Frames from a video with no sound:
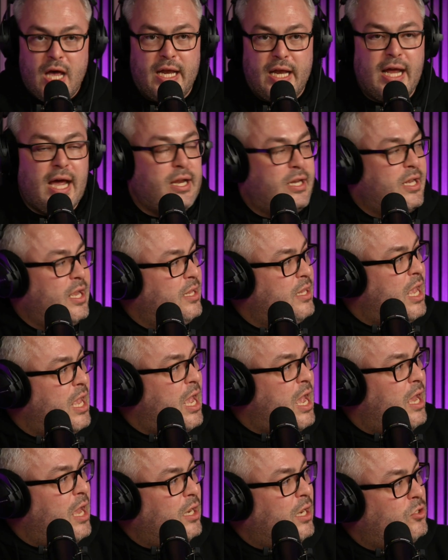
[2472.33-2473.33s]
I'd hide it in
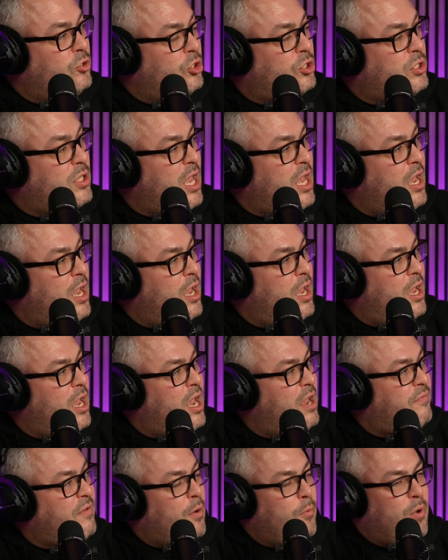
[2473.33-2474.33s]
there, and I'd just,
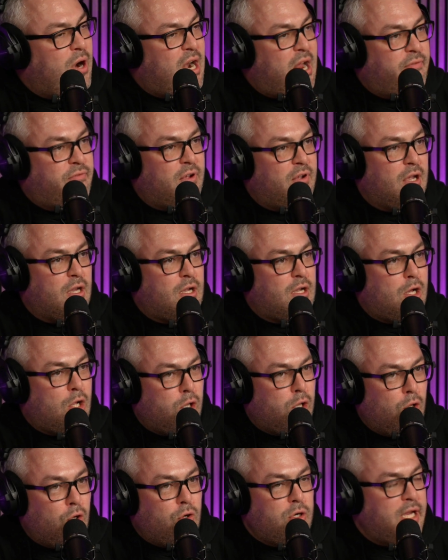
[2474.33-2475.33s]
if I were ever
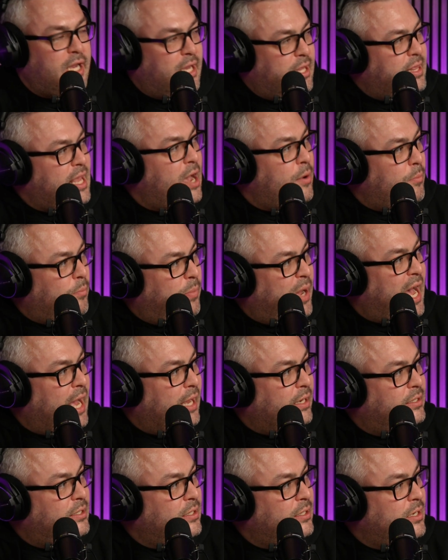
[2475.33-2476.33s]
clucking that
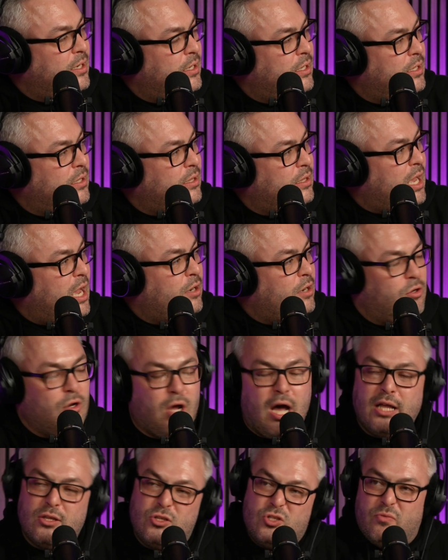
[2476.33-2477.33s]
bad that I'd
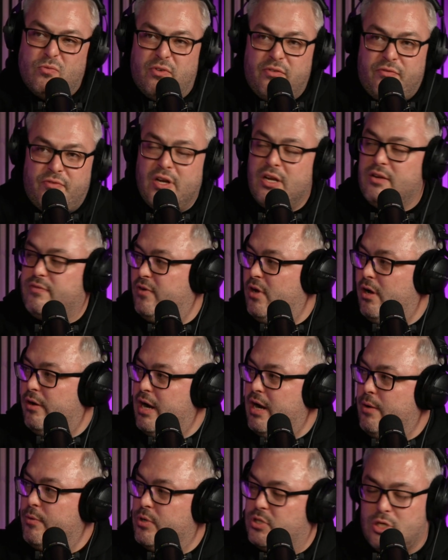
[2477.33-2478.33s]
not had some for 3-4
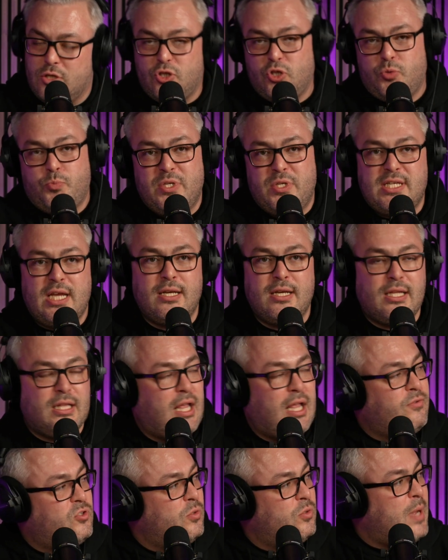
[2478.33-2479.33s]
hours, I'd just pretend I'd
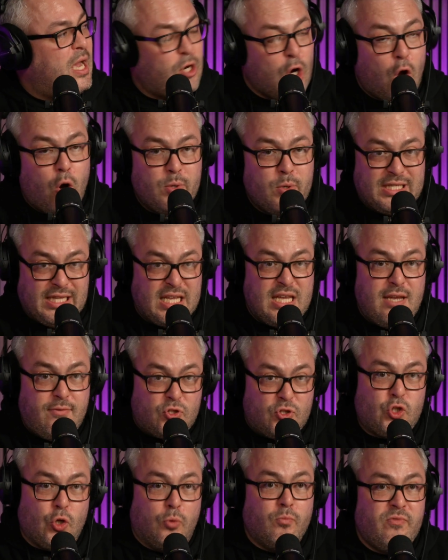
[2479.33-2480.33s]
left some. I'd always leave
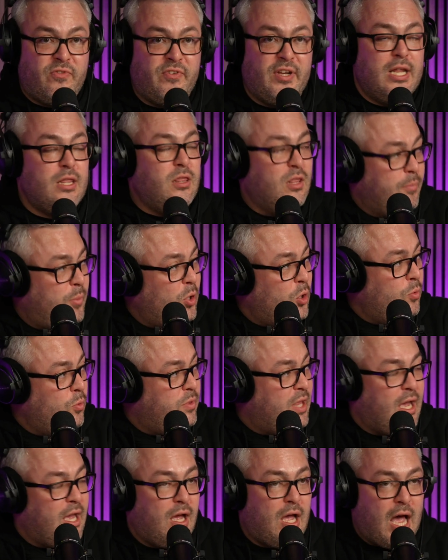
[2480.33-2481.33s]
something in the boot
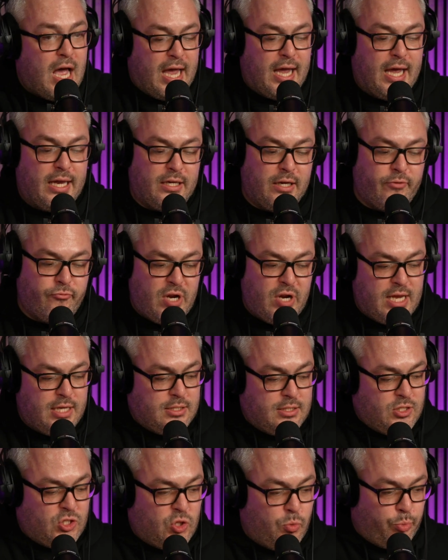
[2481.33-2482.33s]
that I had a
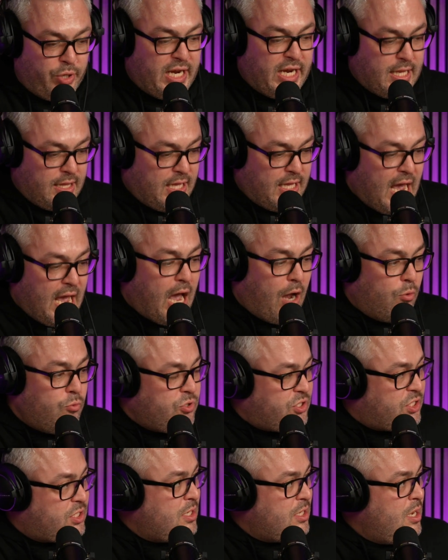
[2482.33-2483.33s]
reason to bring in the
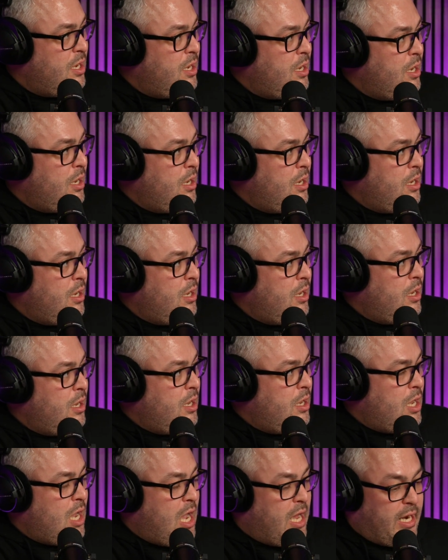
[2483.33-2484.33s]
house,
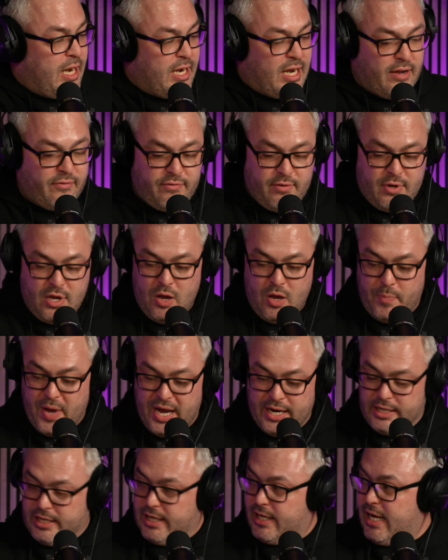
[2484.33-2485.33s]
and I'd have a
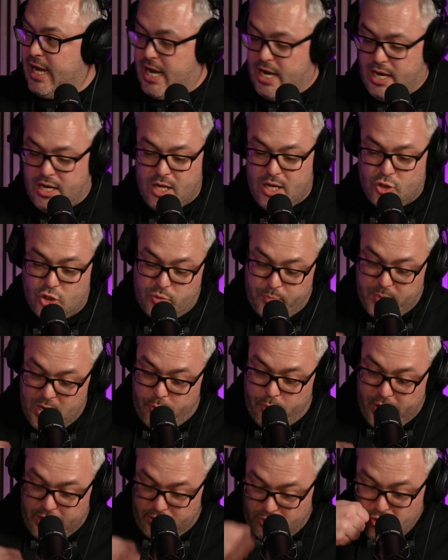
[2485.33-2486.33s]
bag and a key, and it'd just be a
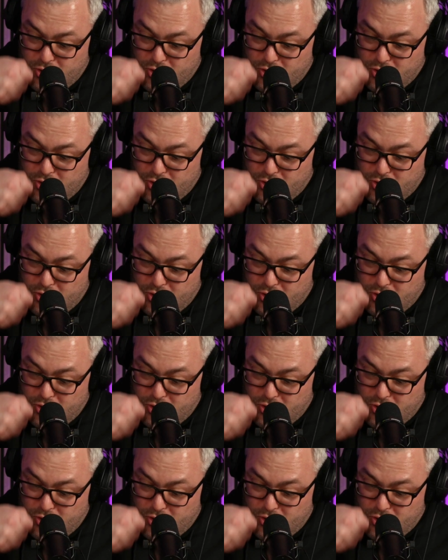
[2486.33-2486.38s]
quick,